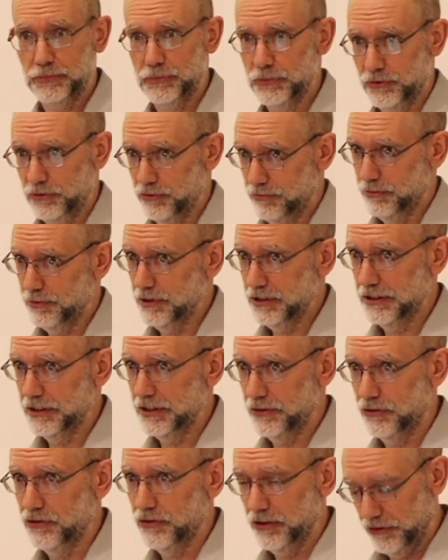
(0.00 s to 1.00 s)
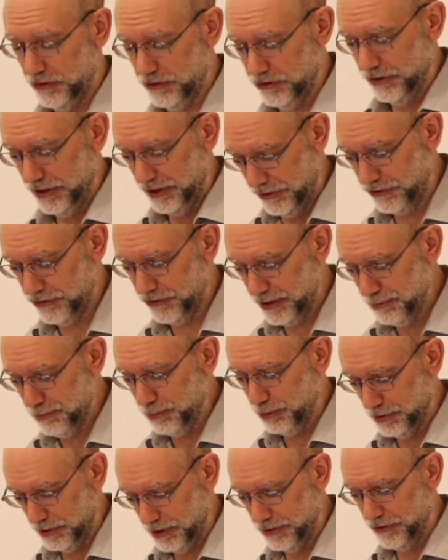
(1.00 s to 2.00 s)
It really is as
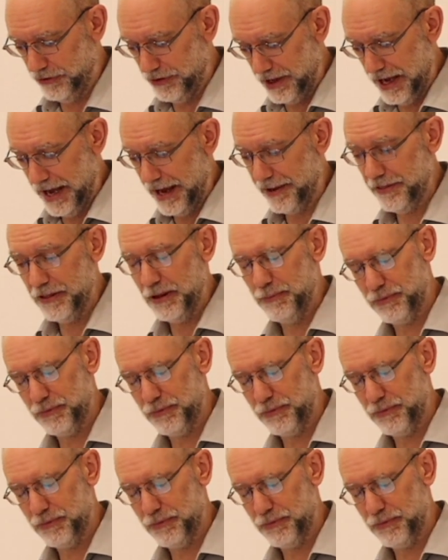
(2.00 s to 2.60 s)
simple as that.